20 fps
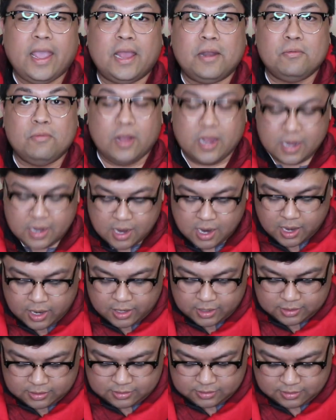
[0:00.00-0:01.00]
and
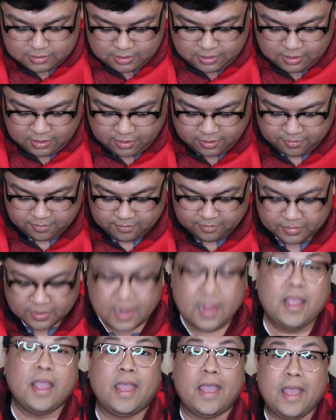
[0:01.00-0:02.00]
whatnot
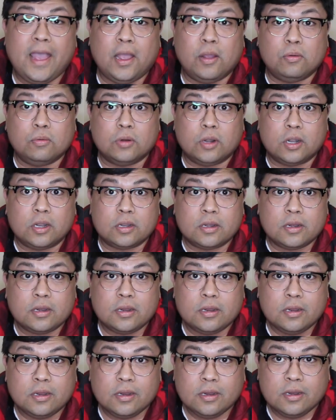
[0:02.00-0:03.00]
at work.
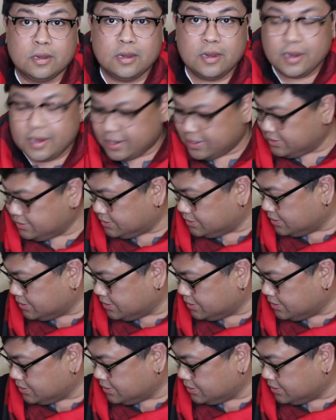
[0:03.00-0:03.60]
And